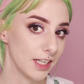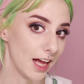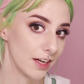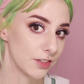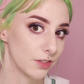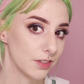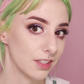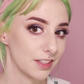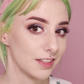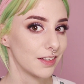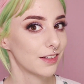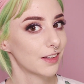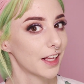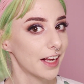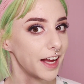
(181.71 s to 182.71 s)
natural, doesn't
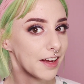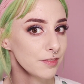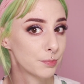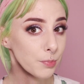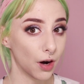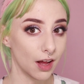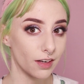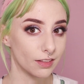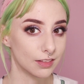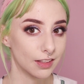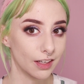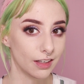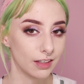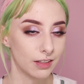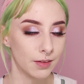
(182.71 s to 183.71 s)
look like I have product
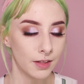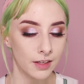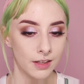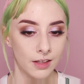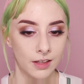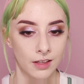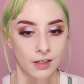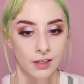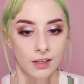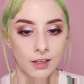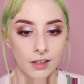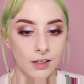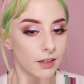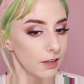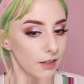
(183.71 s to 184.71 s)
there.
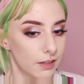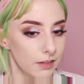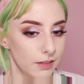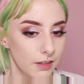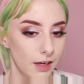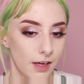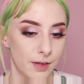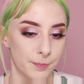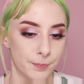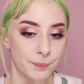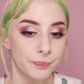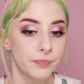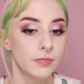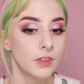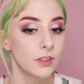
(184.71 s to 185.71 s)

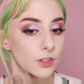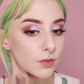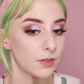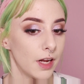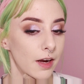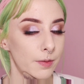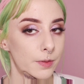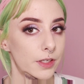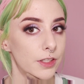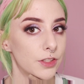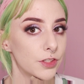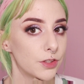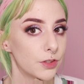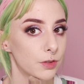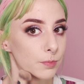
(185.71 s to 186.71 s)
So now I'm going
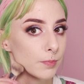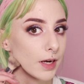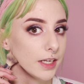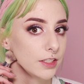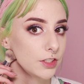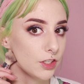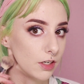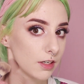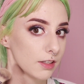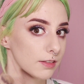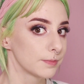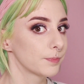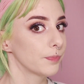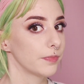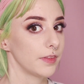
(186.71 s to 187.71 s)
to do my
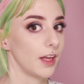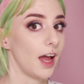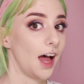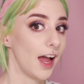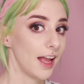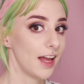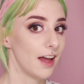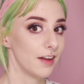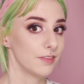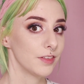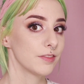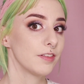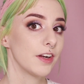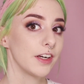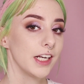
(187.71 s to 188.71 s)
jaw. I have
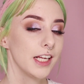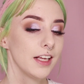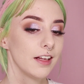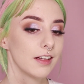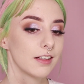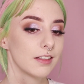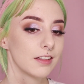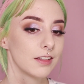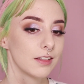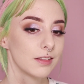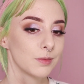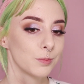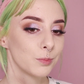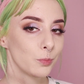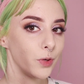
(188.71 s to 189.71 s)
a very
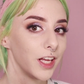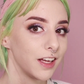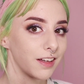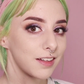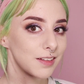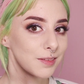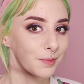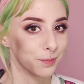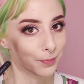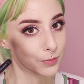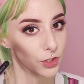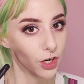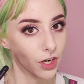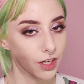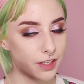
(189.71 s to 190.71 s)
weak
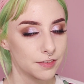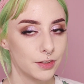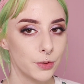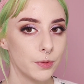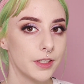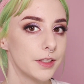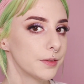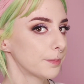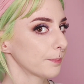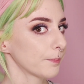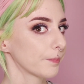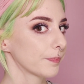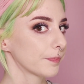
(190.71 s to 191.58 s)
jaw, if you will,